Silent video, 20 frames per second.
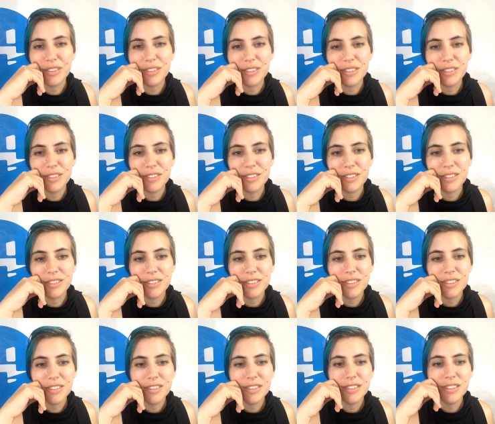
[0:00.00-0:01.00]

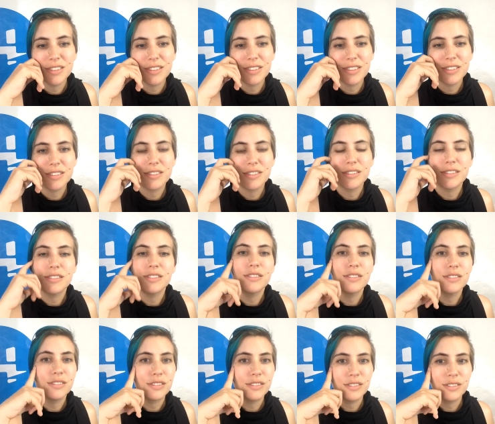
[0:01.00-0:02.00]

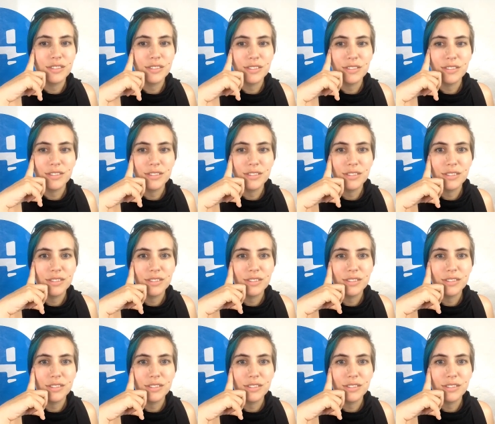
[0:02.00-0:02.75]
[no speech]